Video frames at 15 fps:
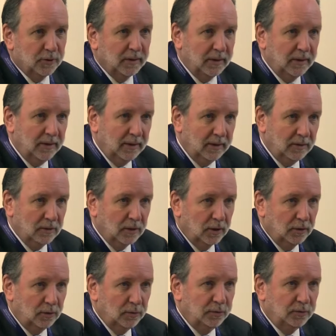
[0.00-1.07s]
they need
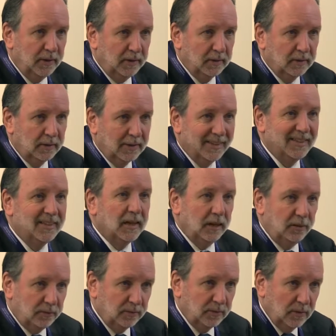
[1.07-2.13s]
to feel
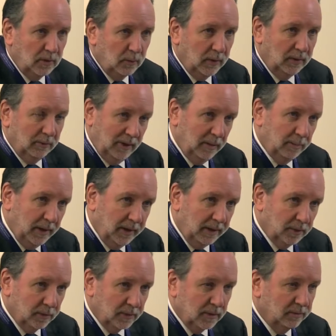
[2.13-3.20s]
safe when they make
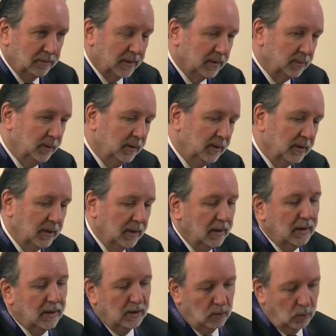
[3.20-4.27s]
those investments.
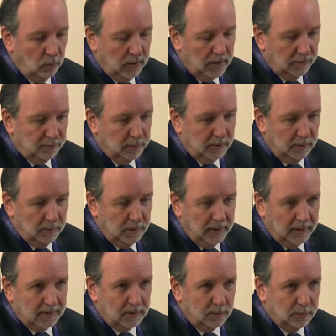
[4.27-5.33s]
We have put in place
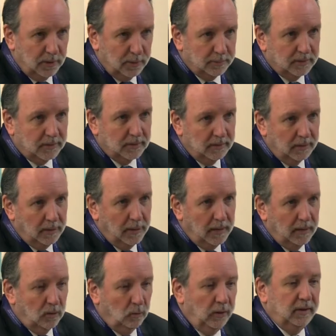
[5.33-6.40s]
the PRIPS.
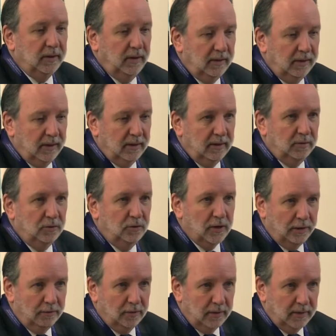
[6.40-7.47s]
We think in
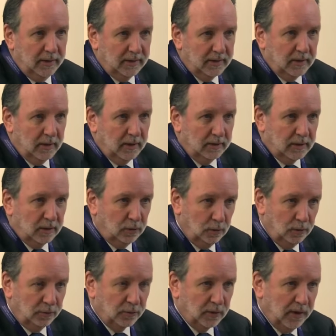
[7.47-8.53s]
general it's a good
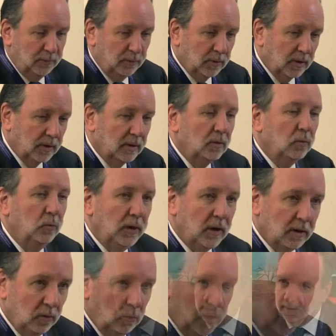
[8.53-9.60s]
framework. We are
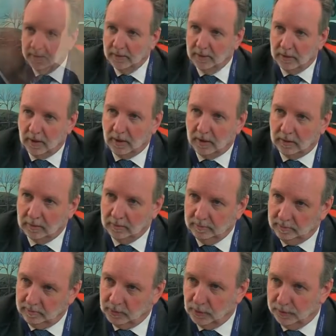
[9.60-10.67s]
aware that there are
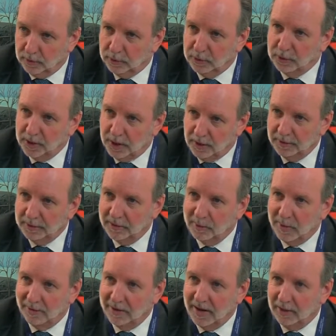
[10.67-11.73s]
some concerns
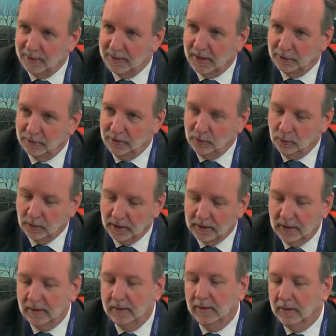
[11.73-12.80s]
about how it's actually
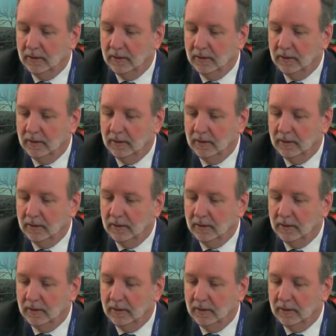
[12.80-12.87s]
working.